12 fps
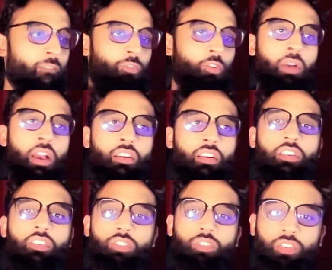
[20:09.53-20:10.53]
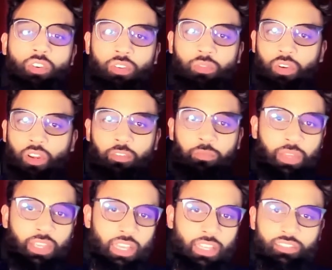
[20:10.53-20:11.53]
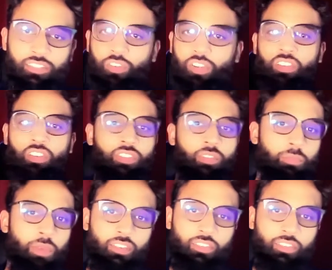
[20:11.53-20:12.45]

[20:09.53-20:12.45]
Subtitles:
No matter you go and work with McKinsey or any of the big